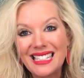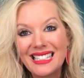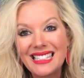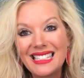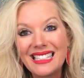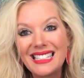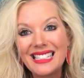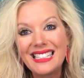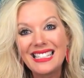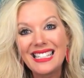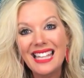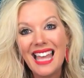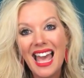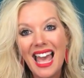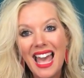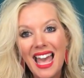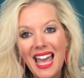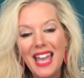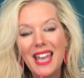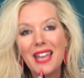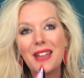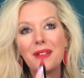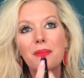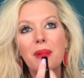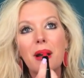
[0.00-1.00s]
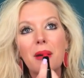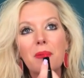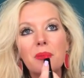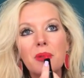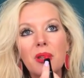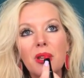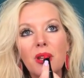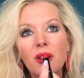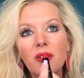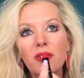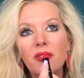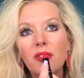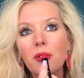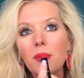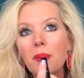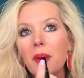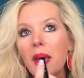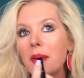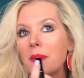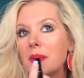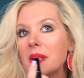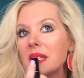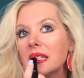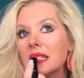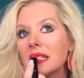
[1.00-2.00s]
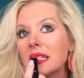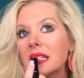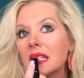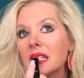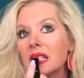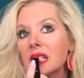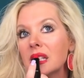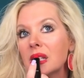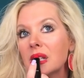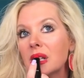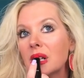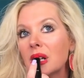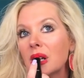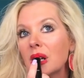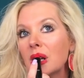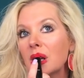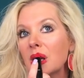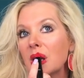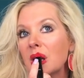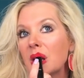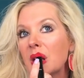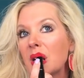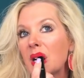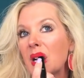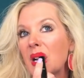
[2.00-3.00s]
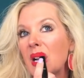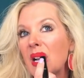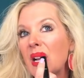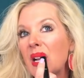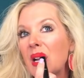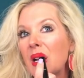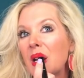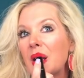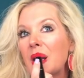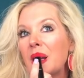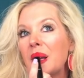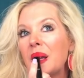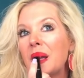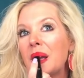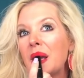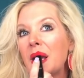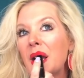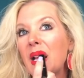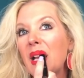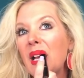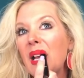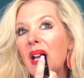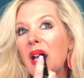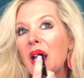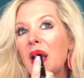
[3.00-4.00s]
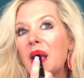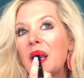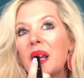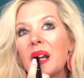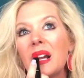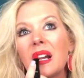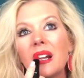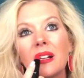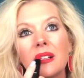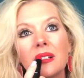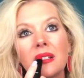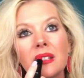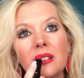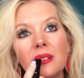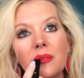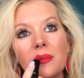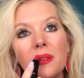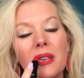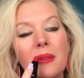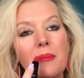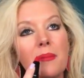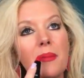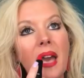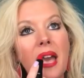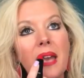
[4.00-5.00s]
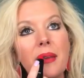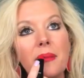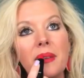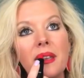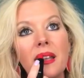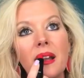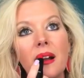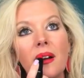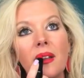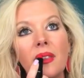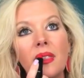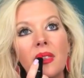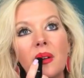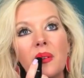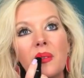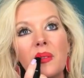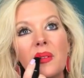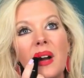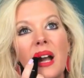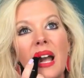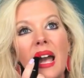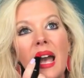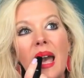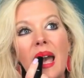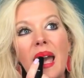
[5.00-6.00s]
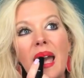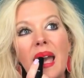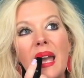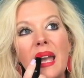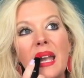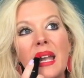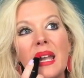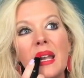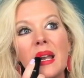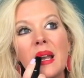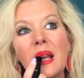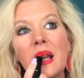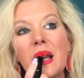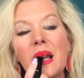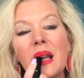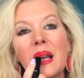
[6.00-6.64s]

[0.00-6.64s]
today my beautiful baby sister and her sweet baby on the way.